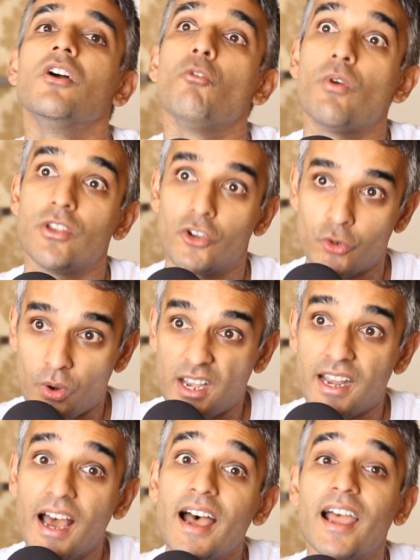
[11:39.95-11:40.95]
when you're
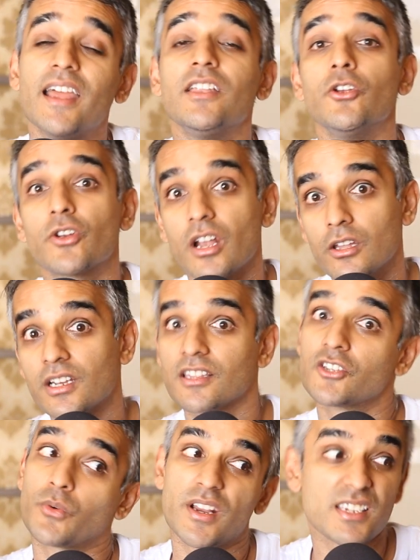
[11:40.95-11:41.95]
29, you're going to look at the
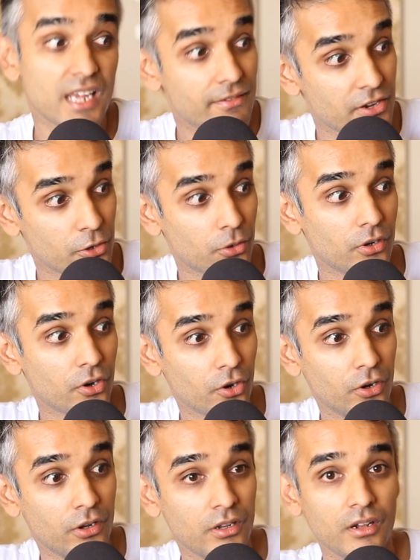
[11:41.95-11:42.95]
27-year-old
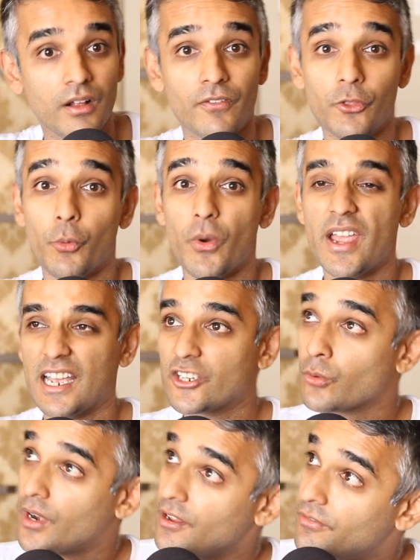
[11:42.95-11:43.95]
girl the way at
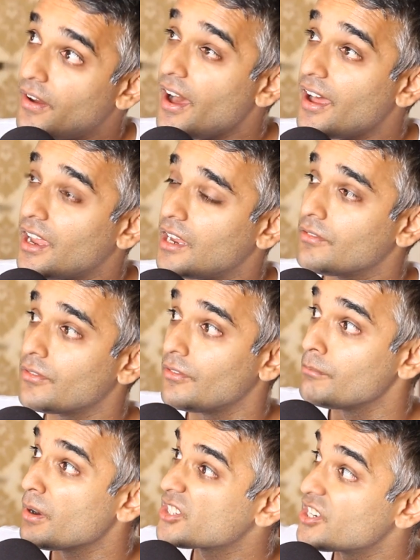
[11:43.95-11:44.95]
25,
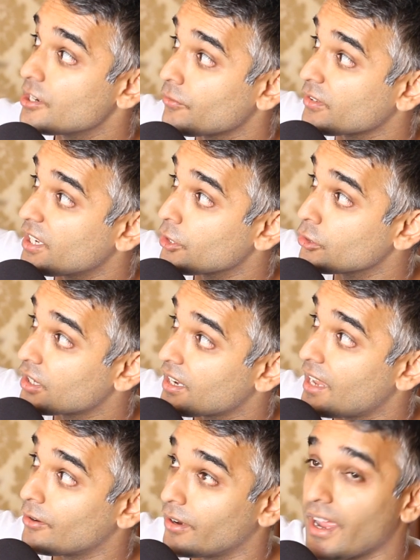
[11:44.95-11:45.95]
much differently you're looking at
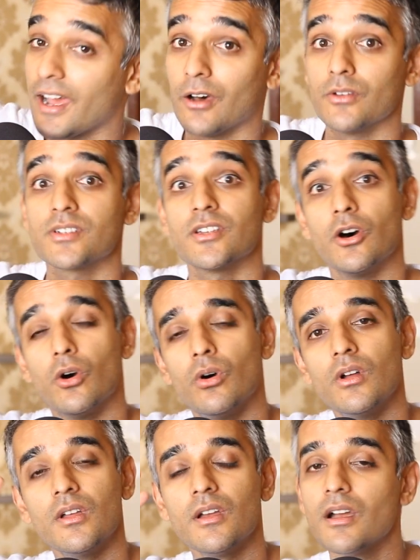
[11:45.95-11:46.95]
her now. So
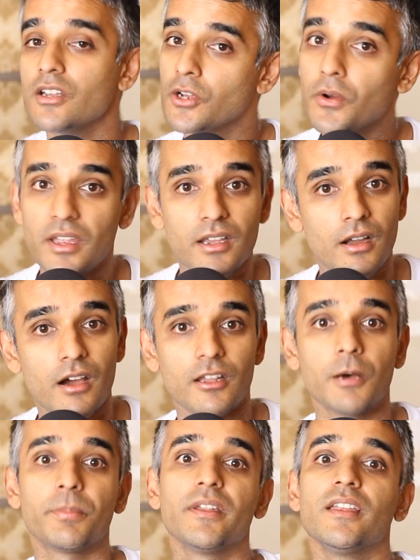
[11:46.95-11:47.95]
don't get caught up
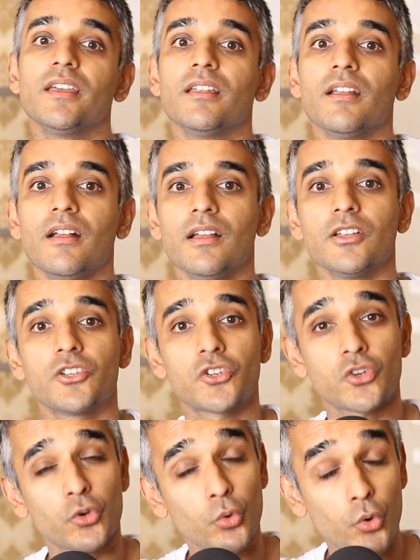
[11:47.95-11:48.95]
in it.
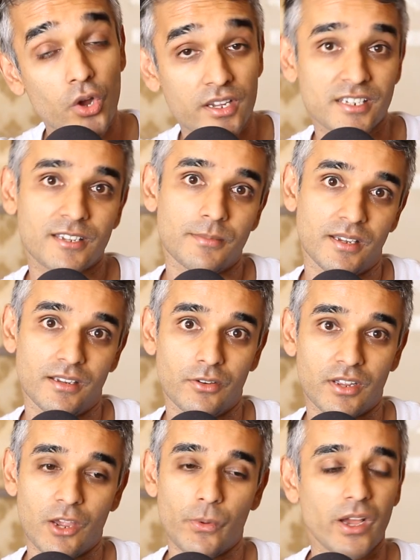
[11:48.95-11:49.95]
Trust me. Okay,
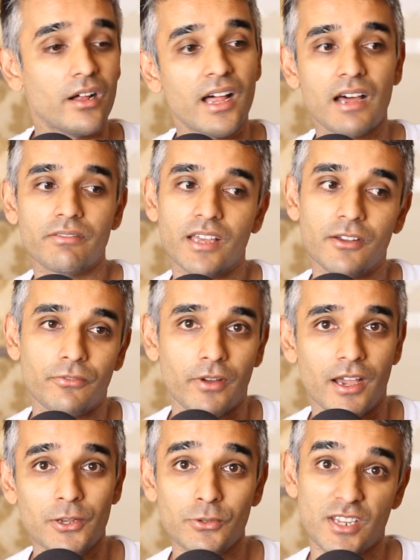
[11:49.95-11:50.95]
we all have that
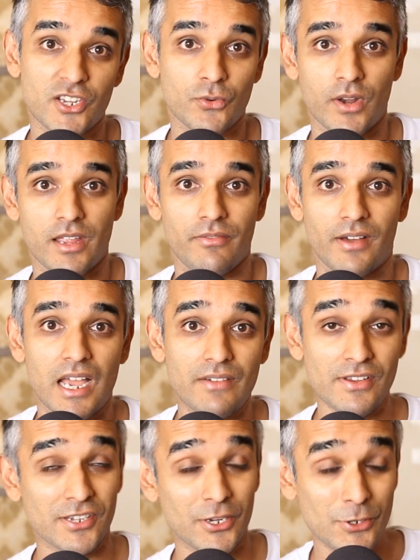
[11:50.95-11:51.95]
friend who's like 25. And
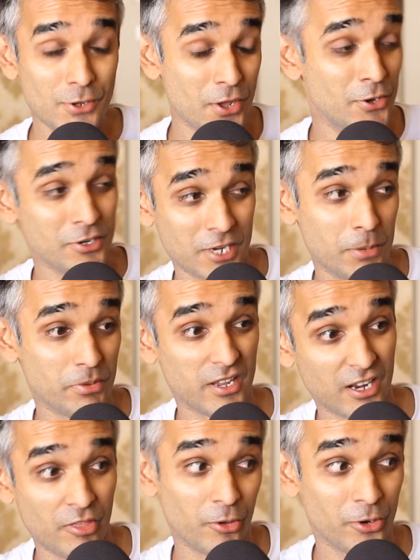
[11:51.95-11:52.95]
he's like, dude, I hooked up with like a
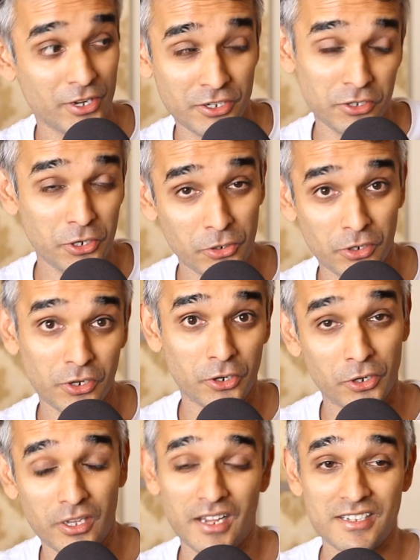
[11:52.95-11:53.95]
32-year-old girl
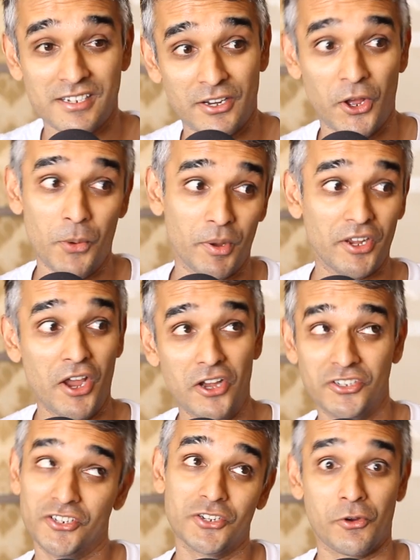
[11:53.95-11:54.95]
last night. Oh my God,
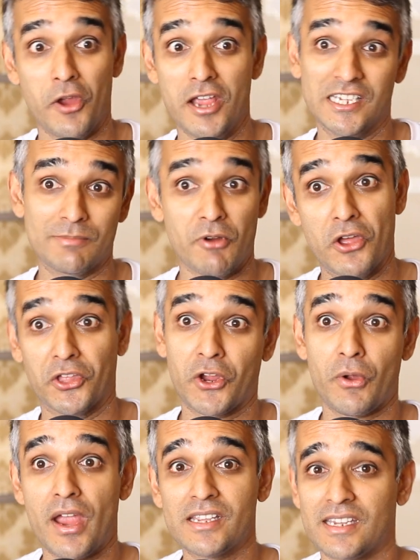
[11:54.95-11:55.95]
she's crazy, bro. The
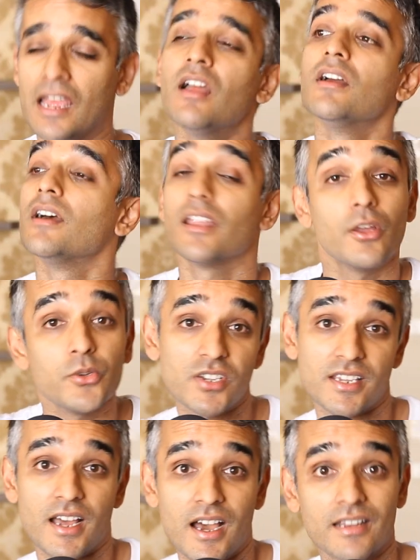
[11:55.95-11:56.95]
crazy. No, she's
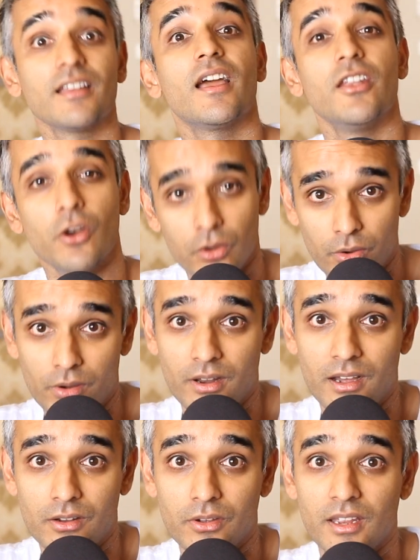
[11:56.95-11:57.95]
not. And no, you're
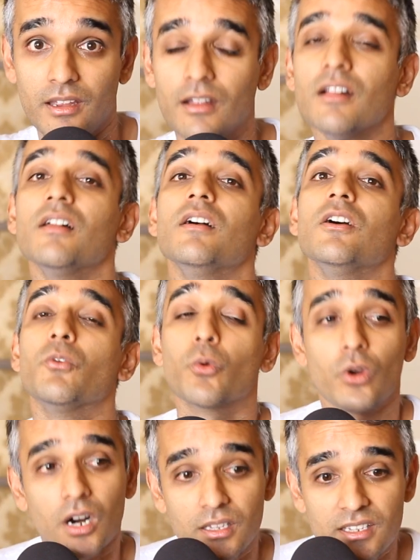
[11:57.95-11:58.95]
not. Okay. We're
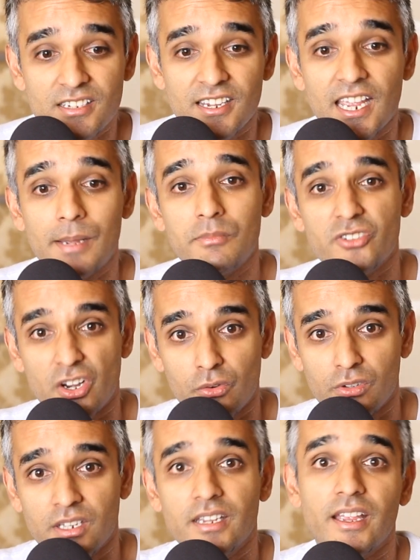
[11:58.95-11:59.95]
all the same
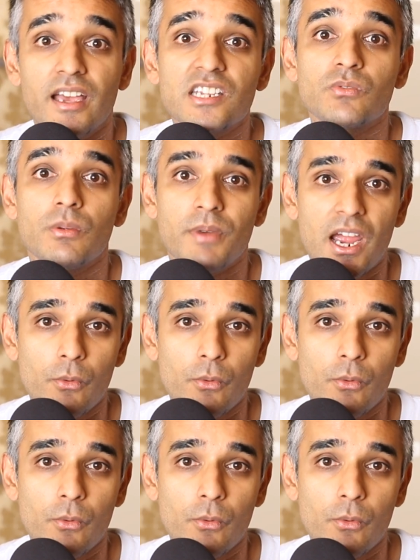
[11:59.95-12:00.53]
generally. Yes, we might